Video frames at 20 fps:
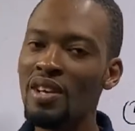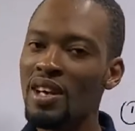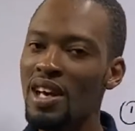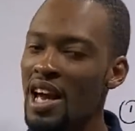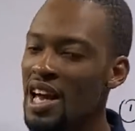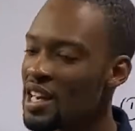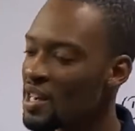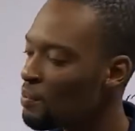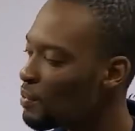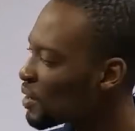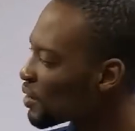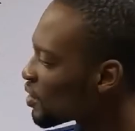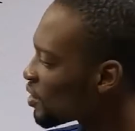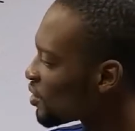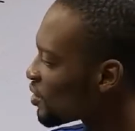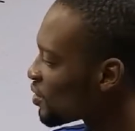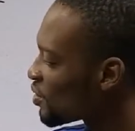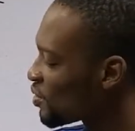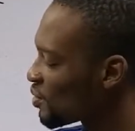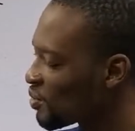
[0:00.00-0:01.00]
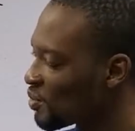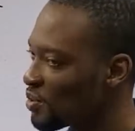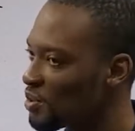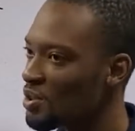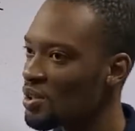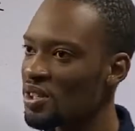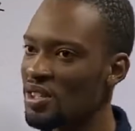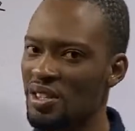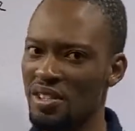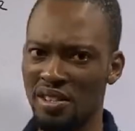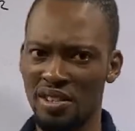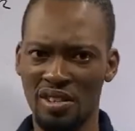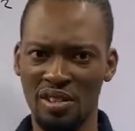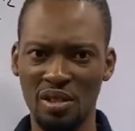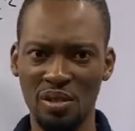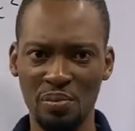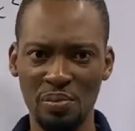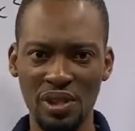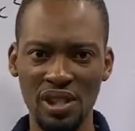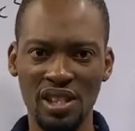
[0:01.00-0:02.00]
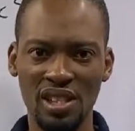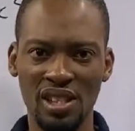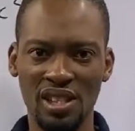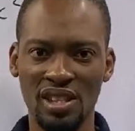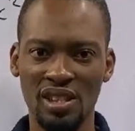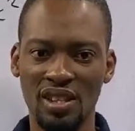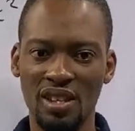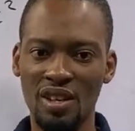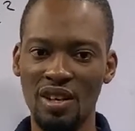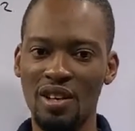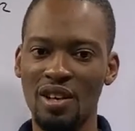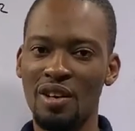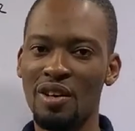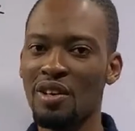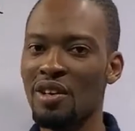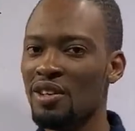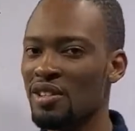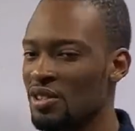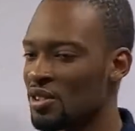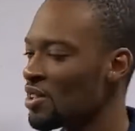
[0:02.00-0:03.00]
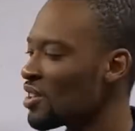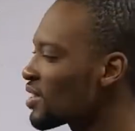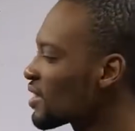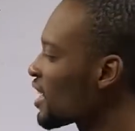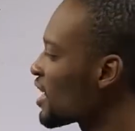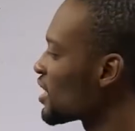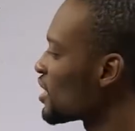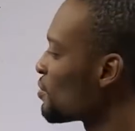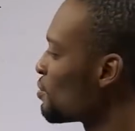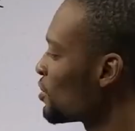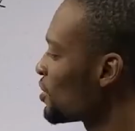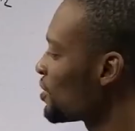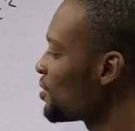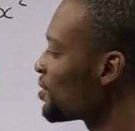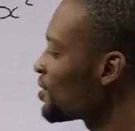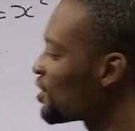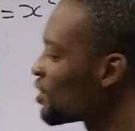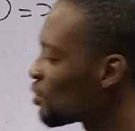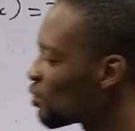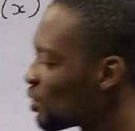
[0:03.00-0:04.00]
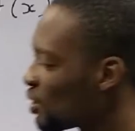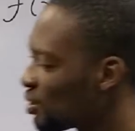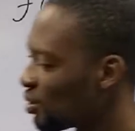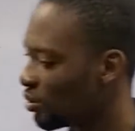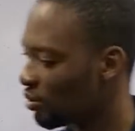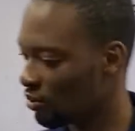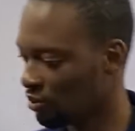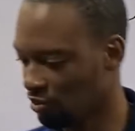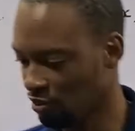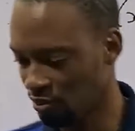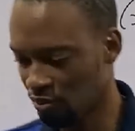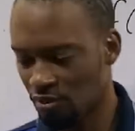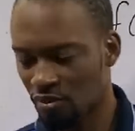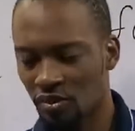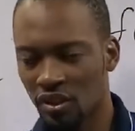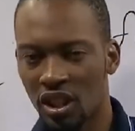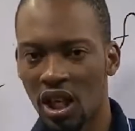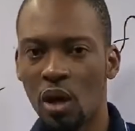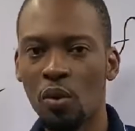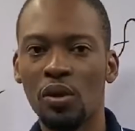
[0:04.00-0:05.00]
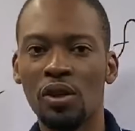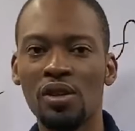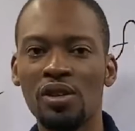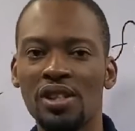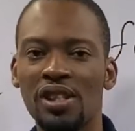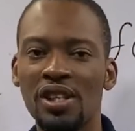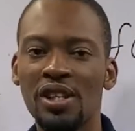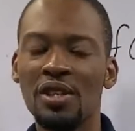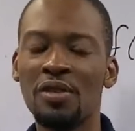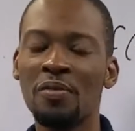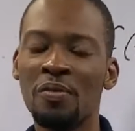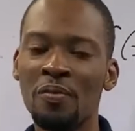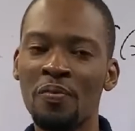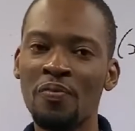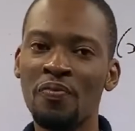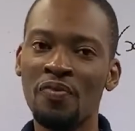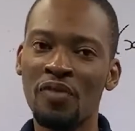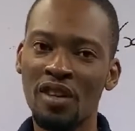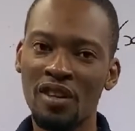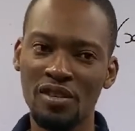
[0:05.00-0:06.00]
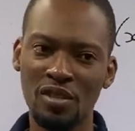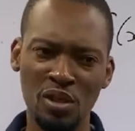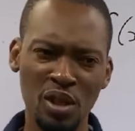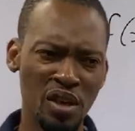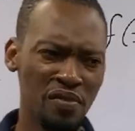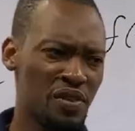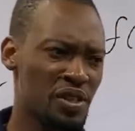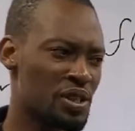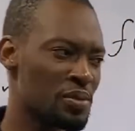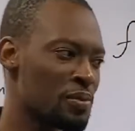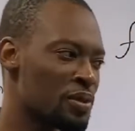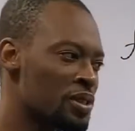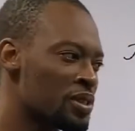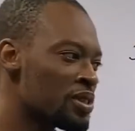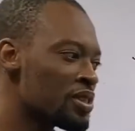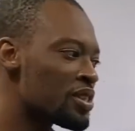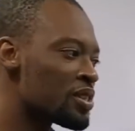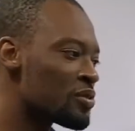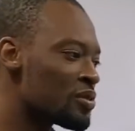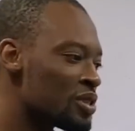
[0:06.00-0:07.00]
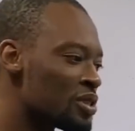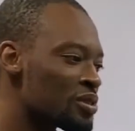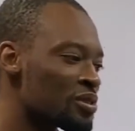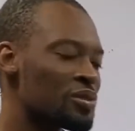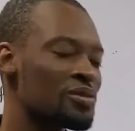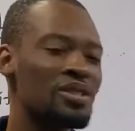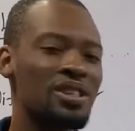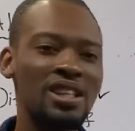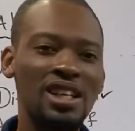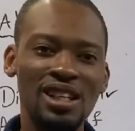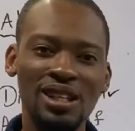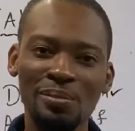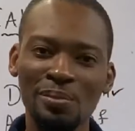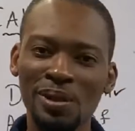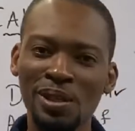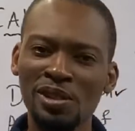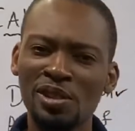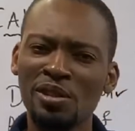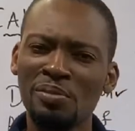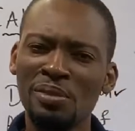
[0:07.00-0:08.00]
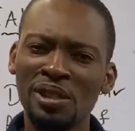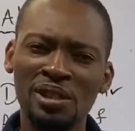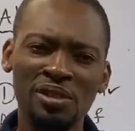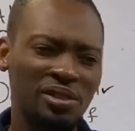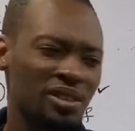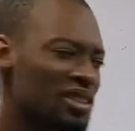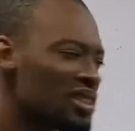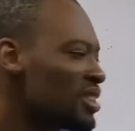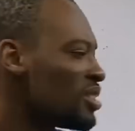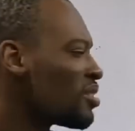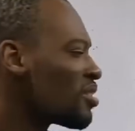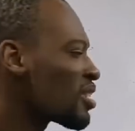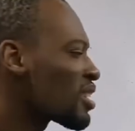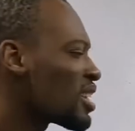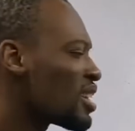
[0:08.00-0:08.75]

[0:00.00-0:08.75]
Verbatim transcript: any method you choose is your business. Just like simultaneous equation, JAMB will not say solve the simultaneous equation using elimination method. They don't